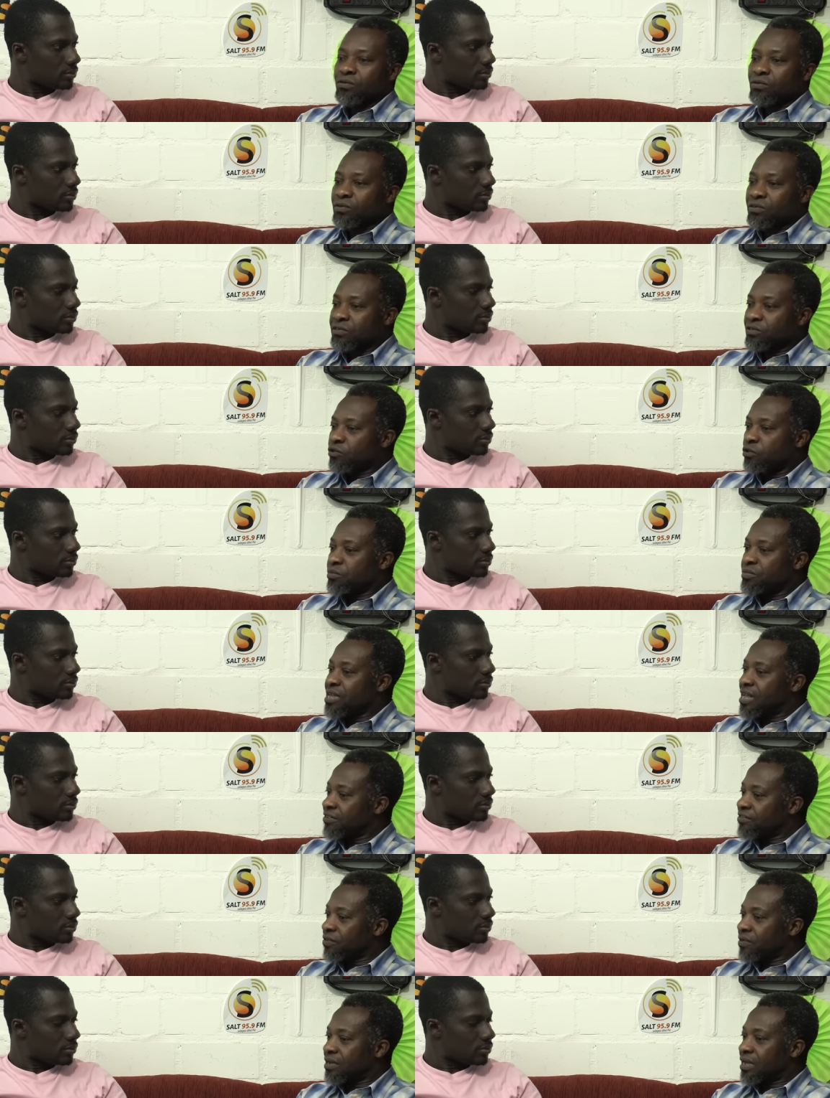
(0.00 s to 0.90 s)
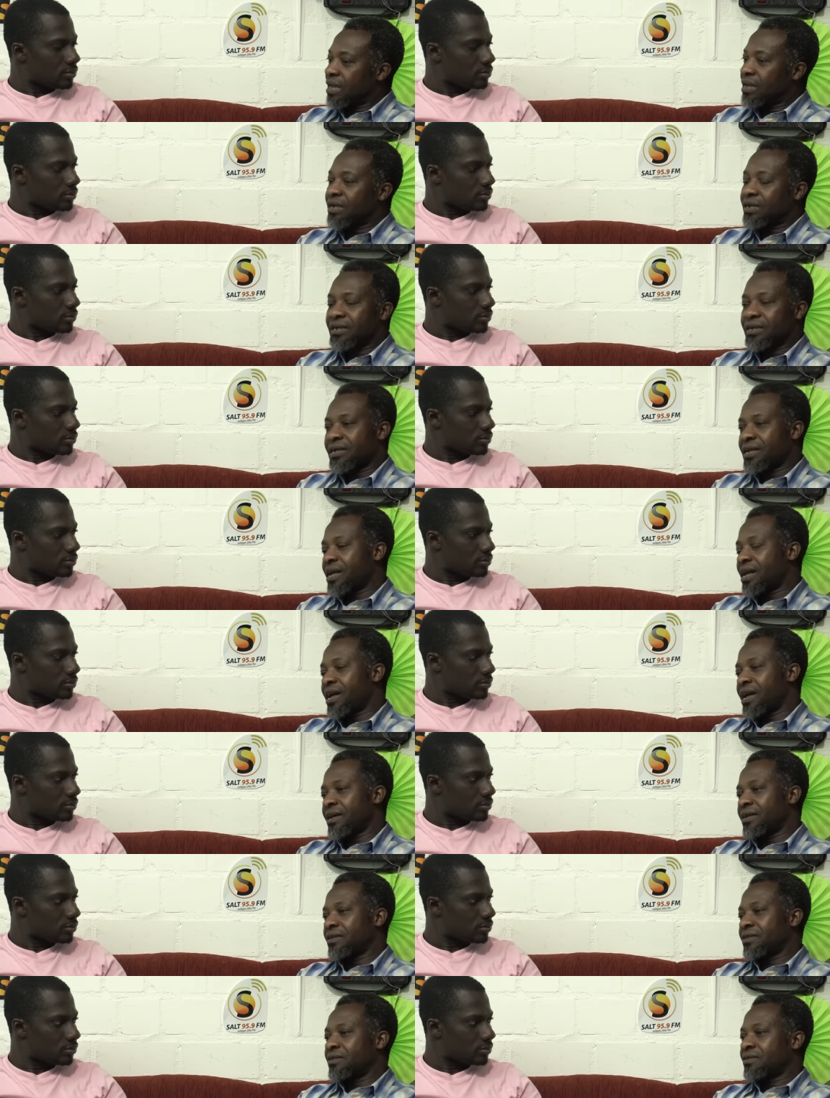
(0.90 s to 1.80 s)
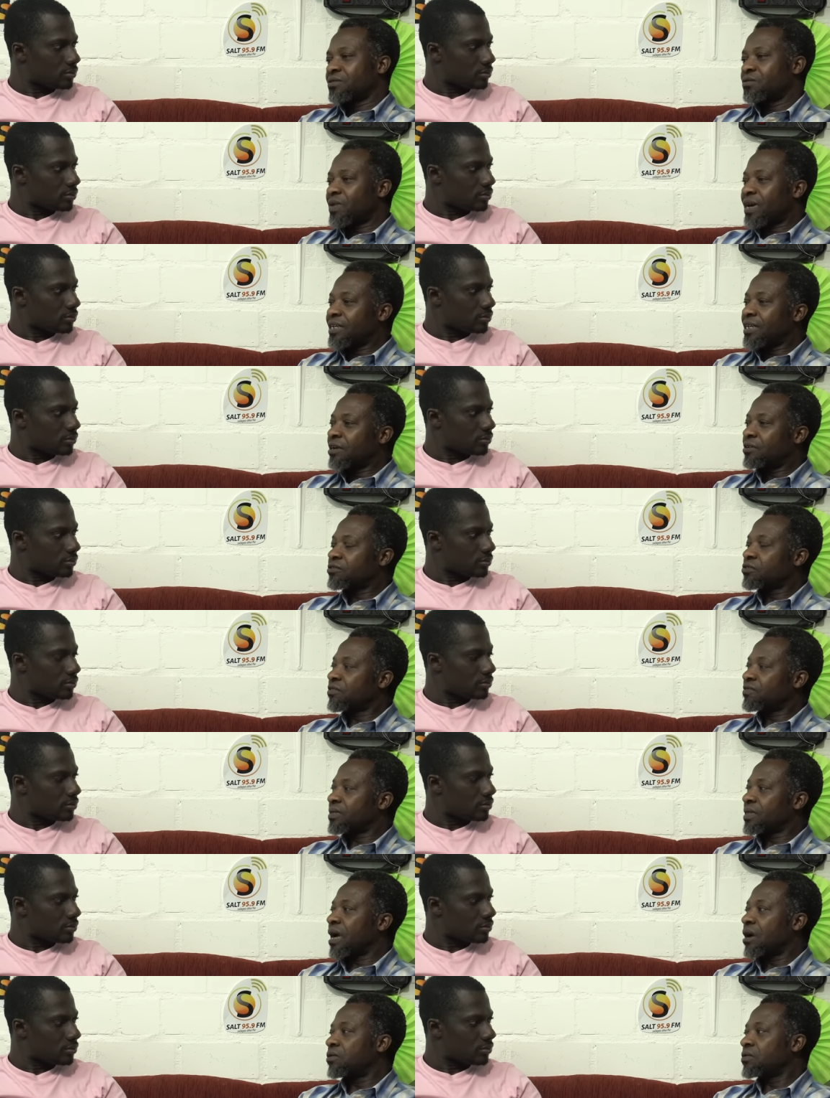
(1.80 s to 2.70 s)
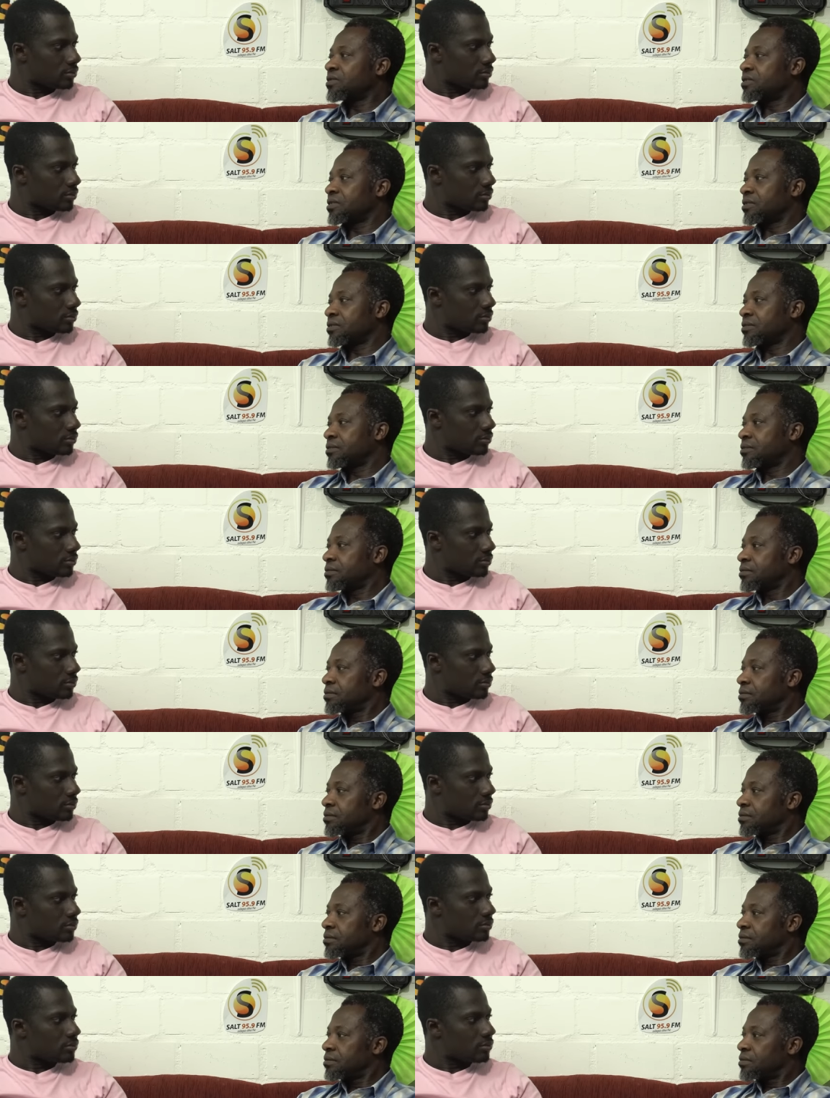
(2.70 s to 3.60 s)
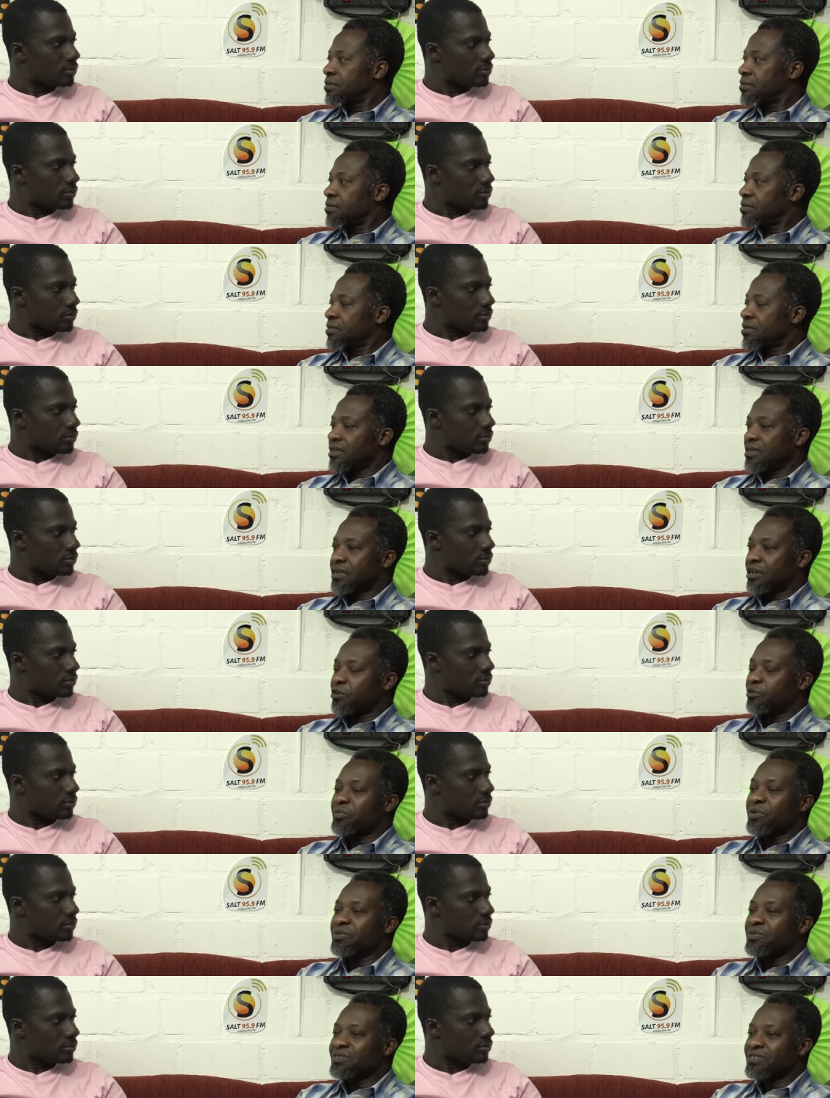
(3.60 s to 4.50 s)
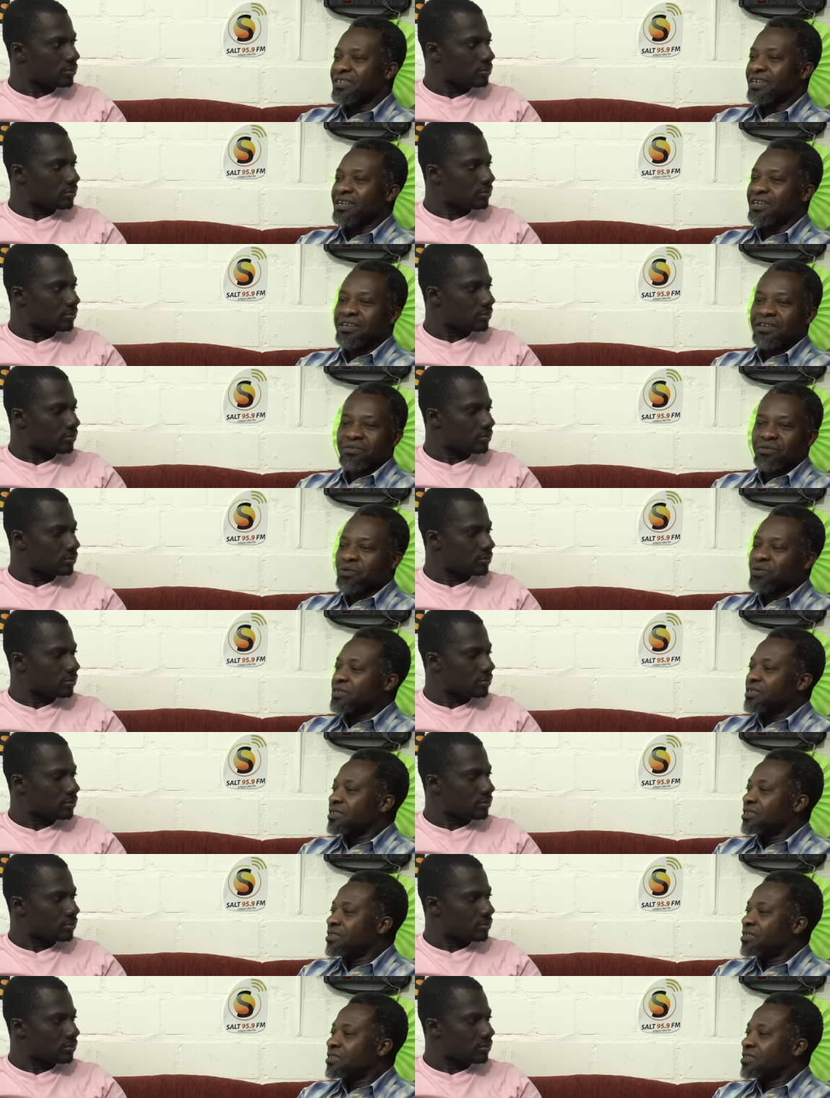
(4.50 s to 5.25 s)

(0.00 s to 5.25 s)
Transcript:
Speaker 1: only will be a so. Ah, one out of thousand. And I will be who say, would